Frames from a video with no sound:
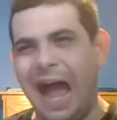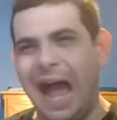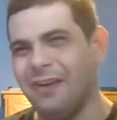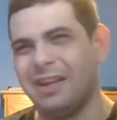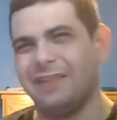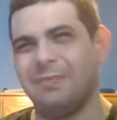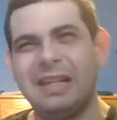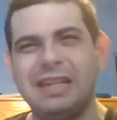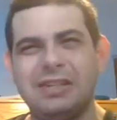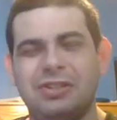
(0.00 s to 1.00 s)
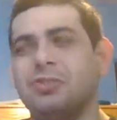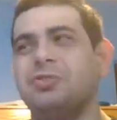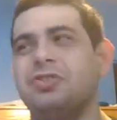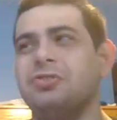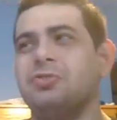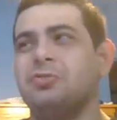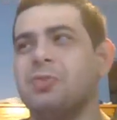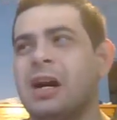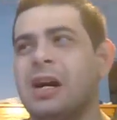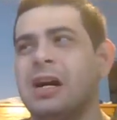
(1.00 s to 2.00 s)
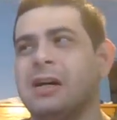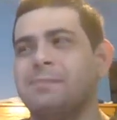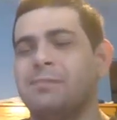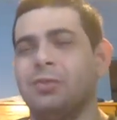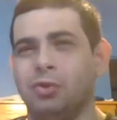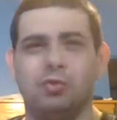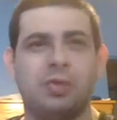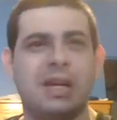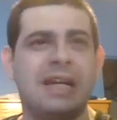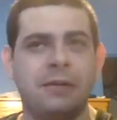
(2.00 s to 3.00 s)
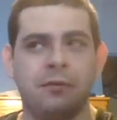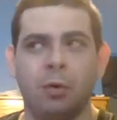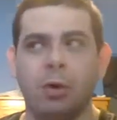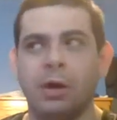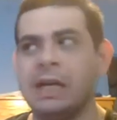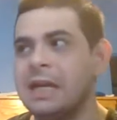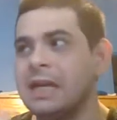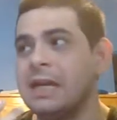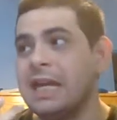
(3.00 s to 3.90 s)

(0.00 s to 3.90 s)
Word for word: However, that's mainly due to uh, Ludwig and Roy,